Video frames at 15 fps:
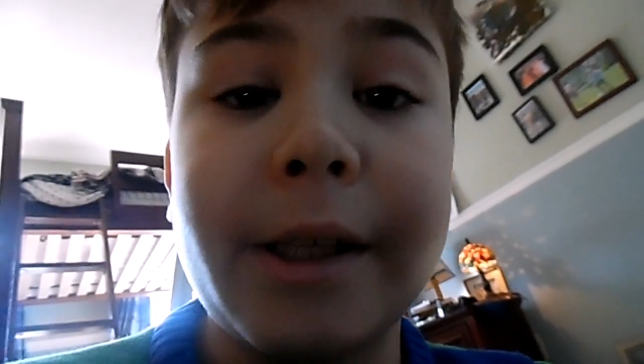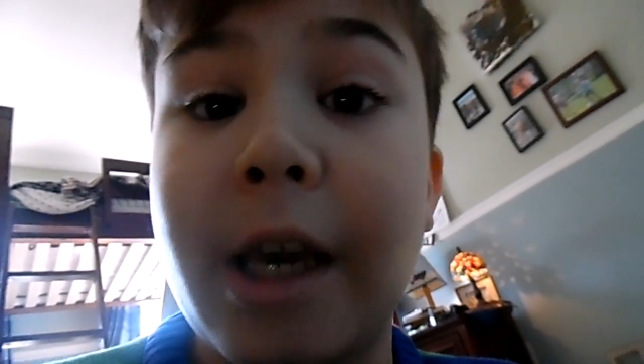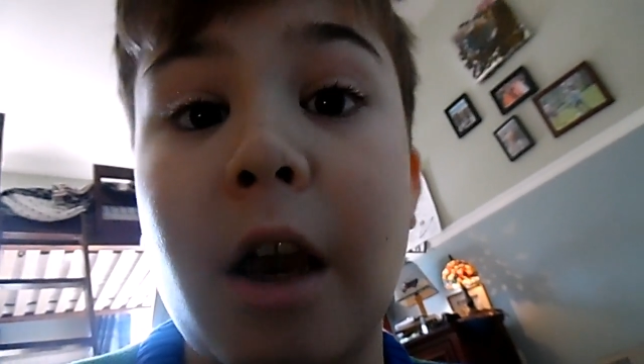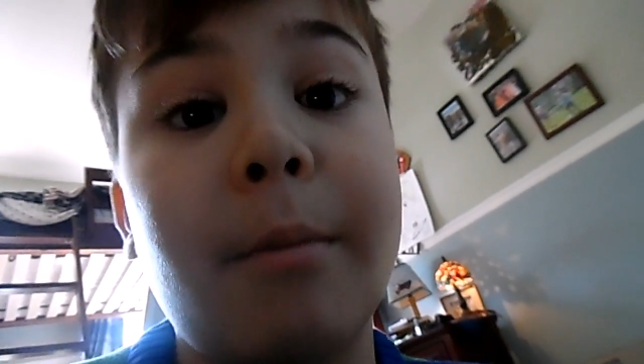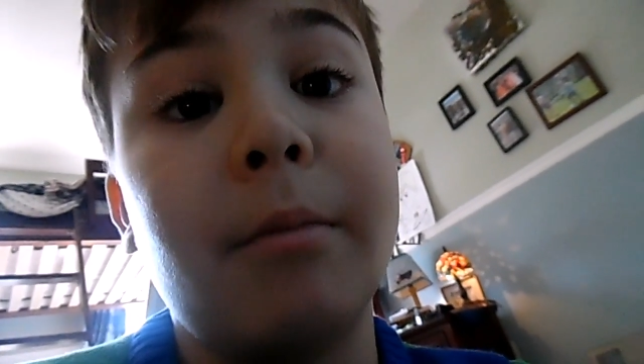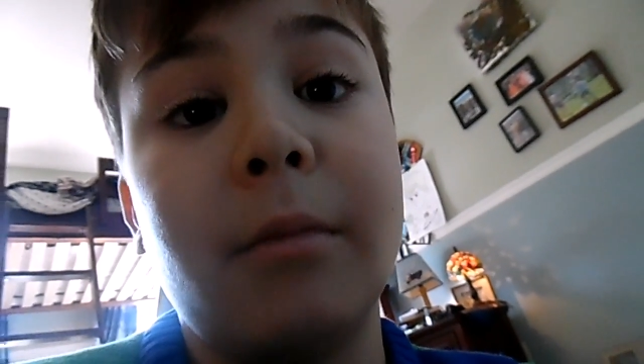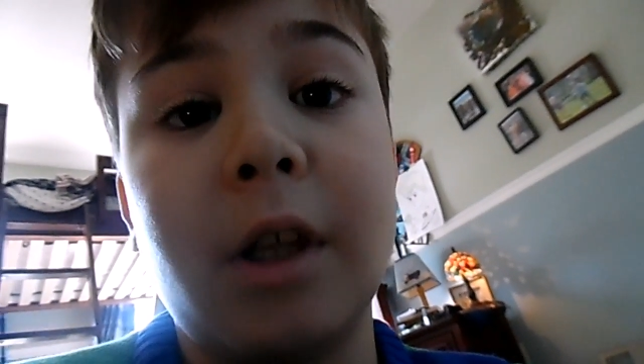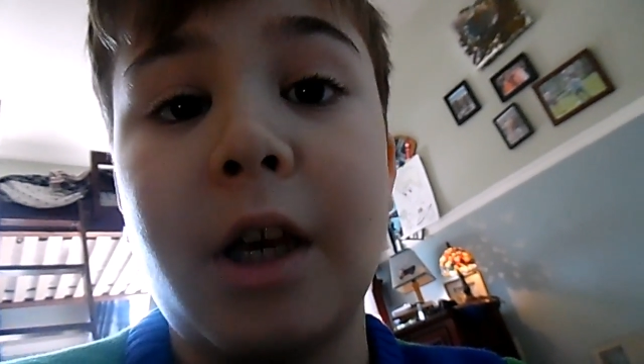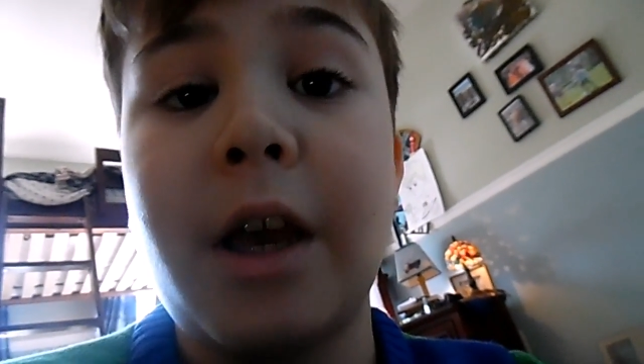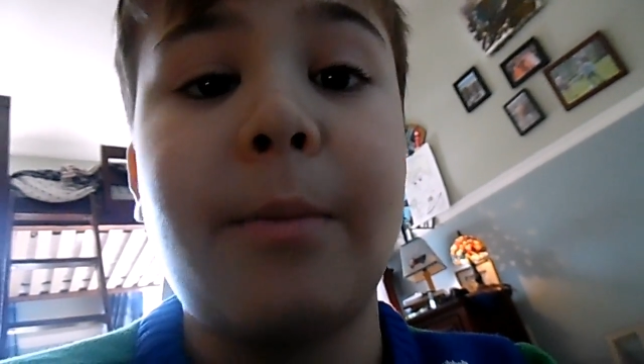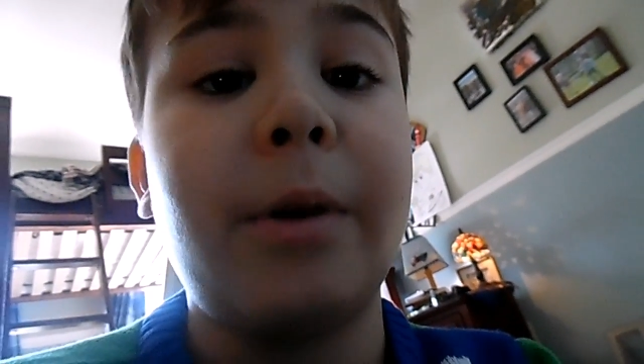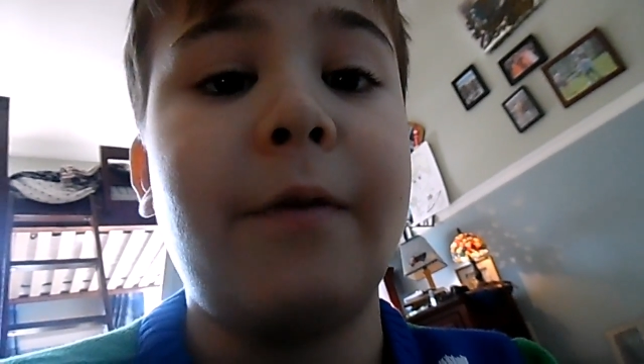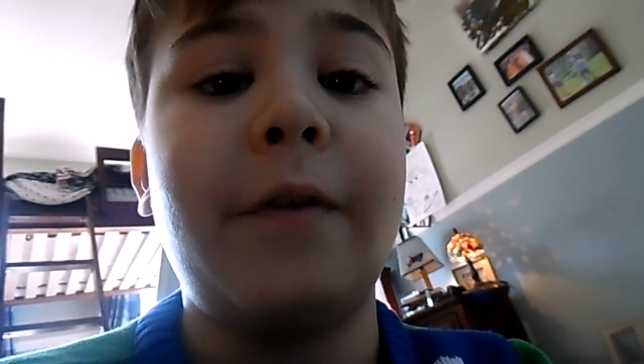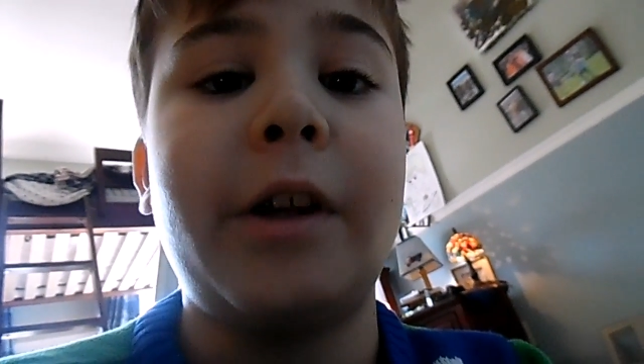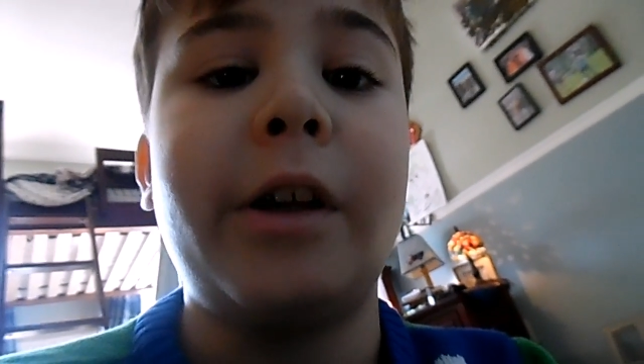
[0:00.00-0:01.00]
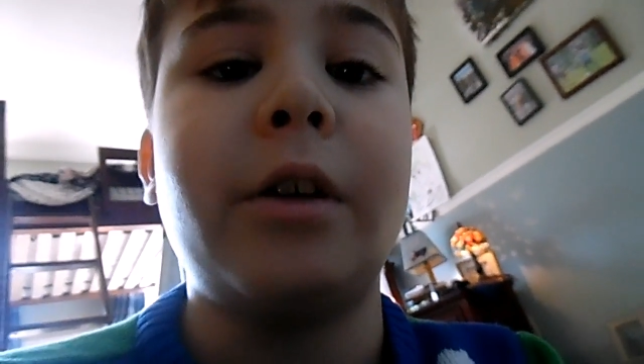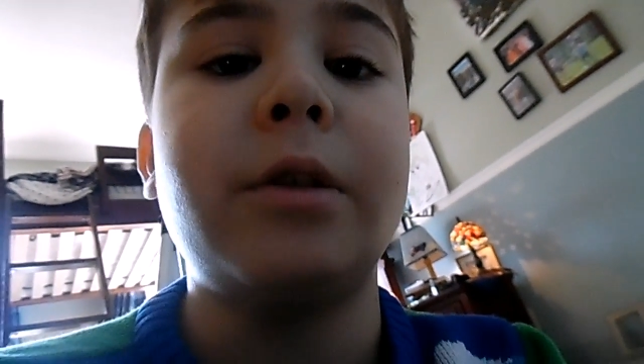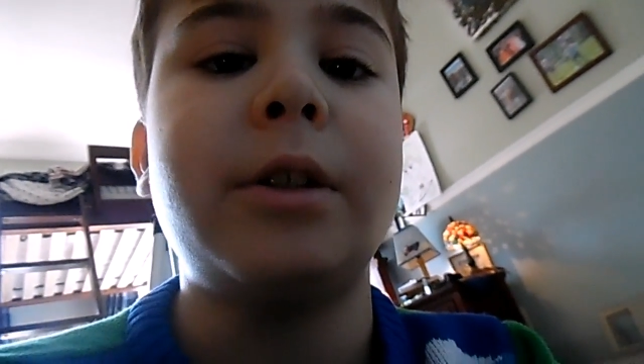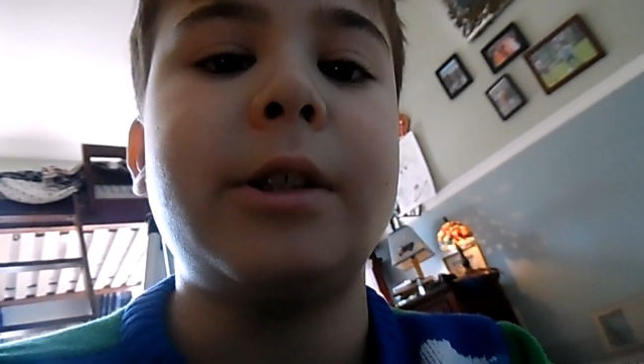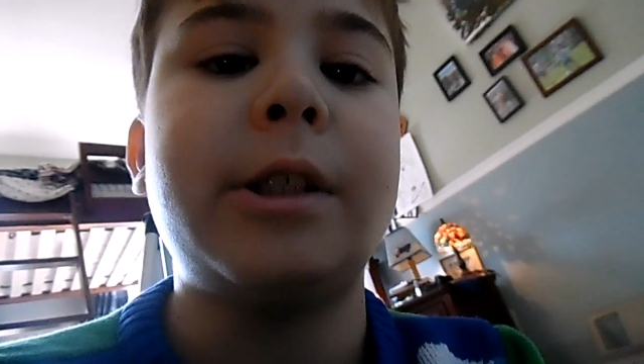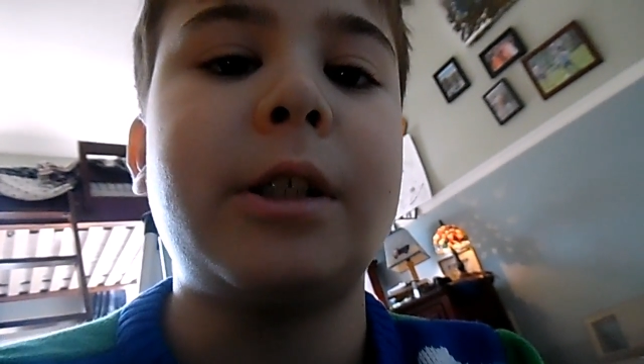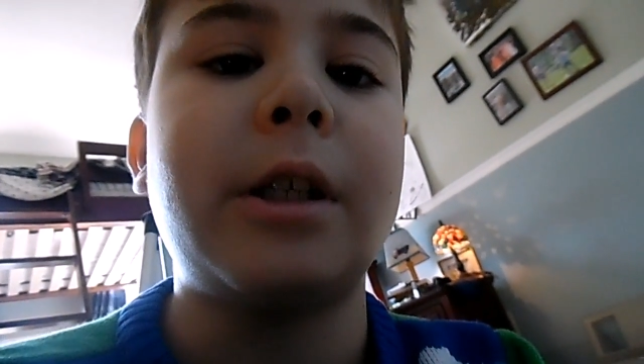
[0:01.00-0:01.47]
gaming
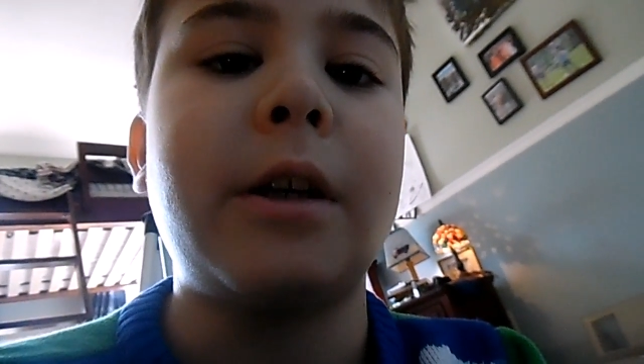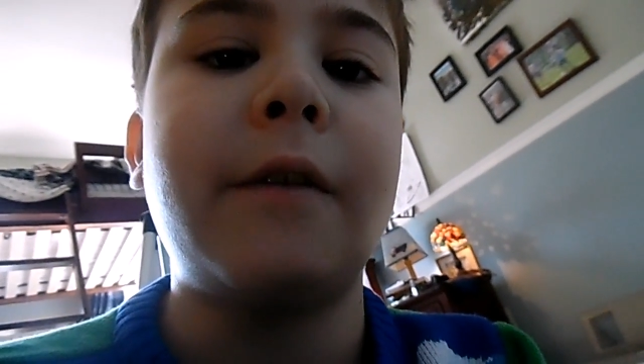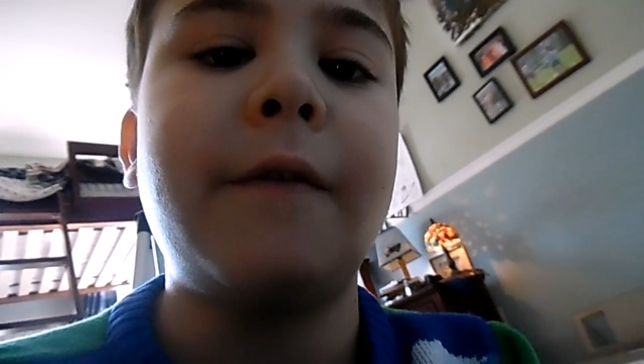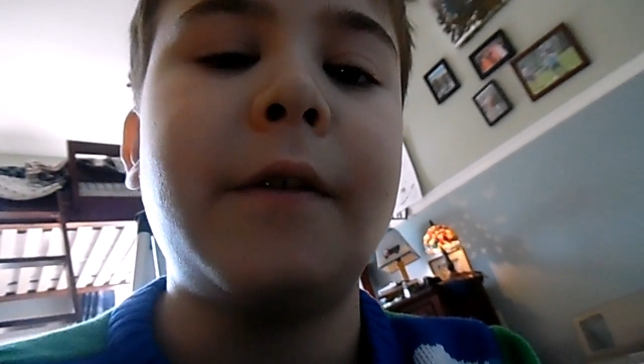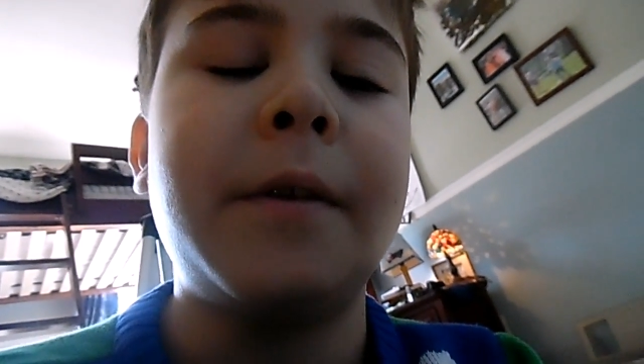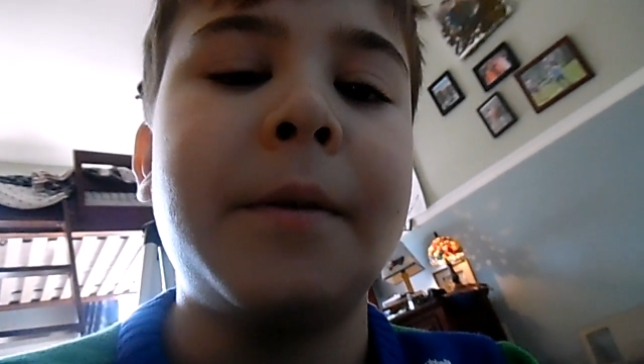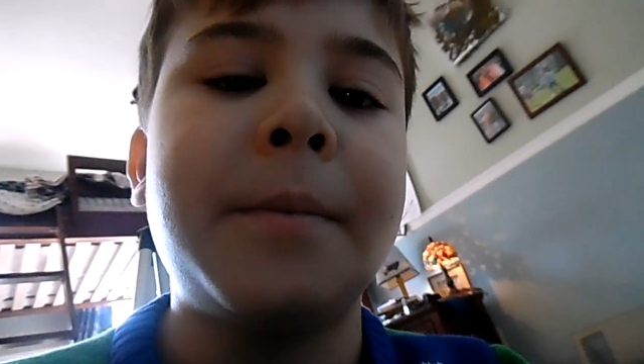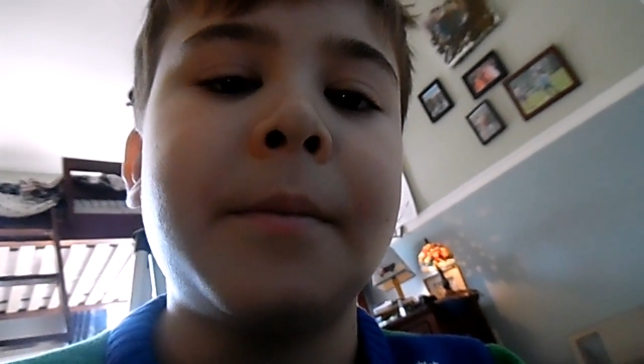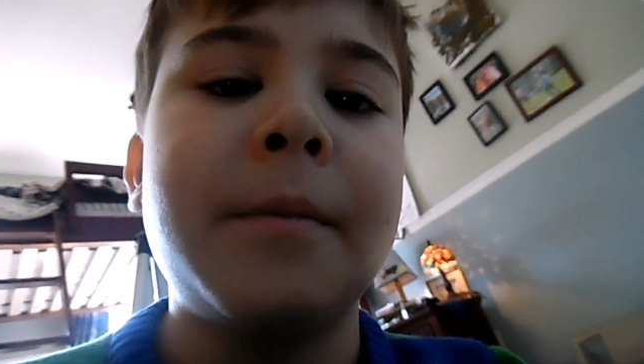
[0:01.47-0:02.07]
videos and stuff.